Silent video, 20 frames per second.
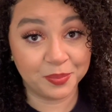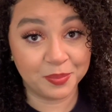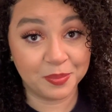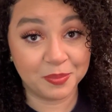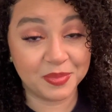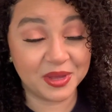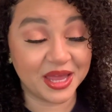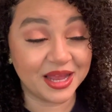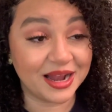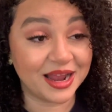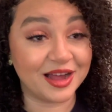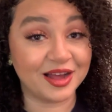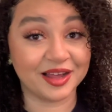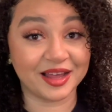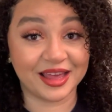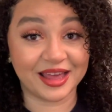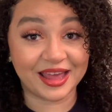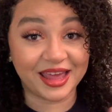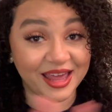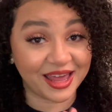But
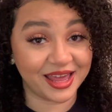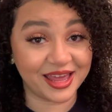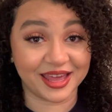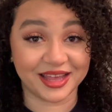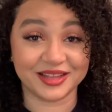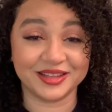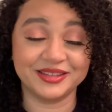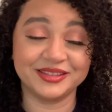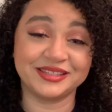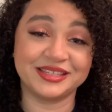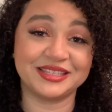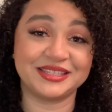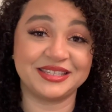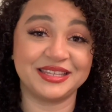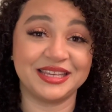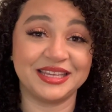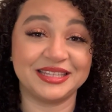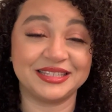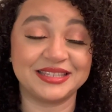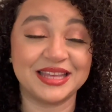again, this
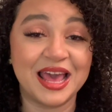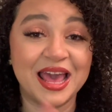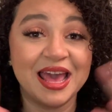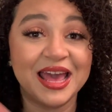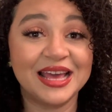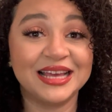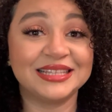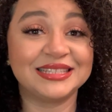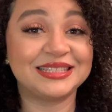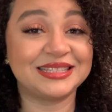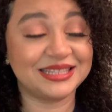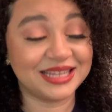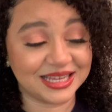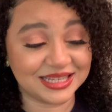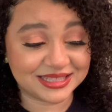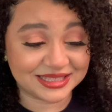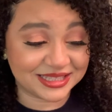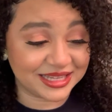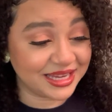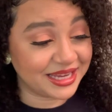is
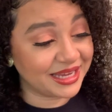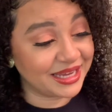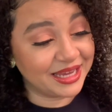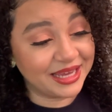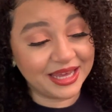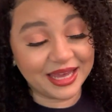CeCe.